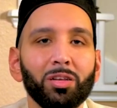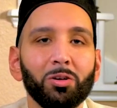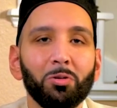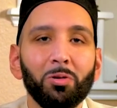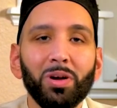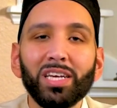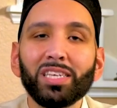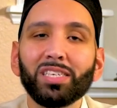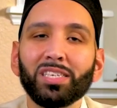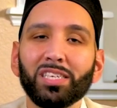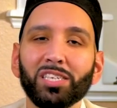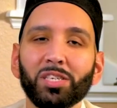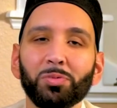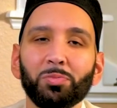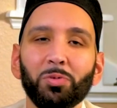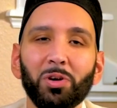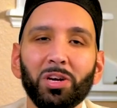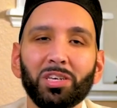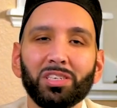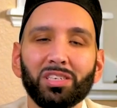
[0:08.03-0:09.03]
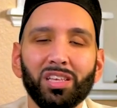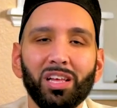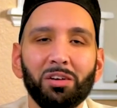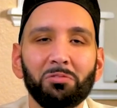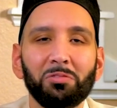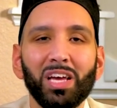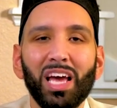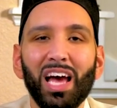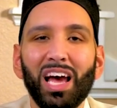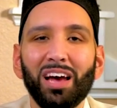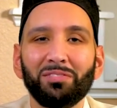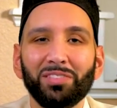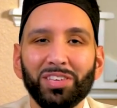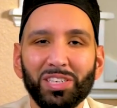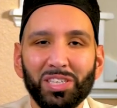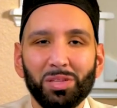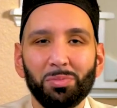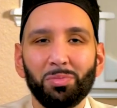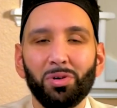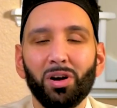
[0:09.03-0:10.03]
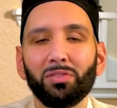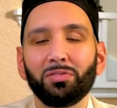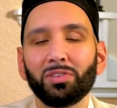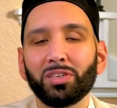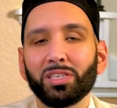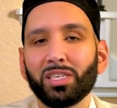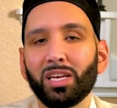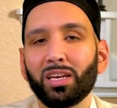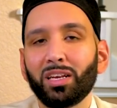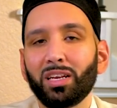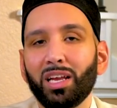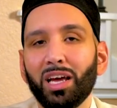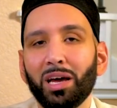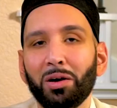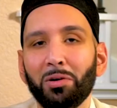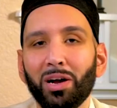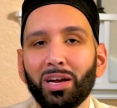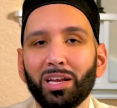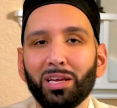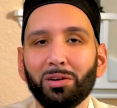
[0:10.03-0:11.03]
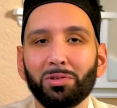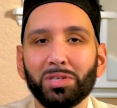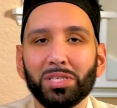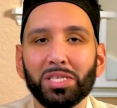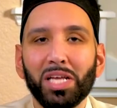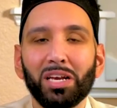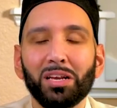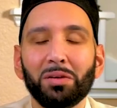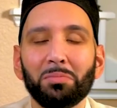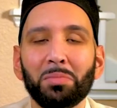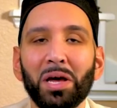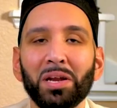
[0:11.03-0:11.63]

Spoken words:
greatest inspiration that we have is the Prophet sallallahu alaihi wasallam,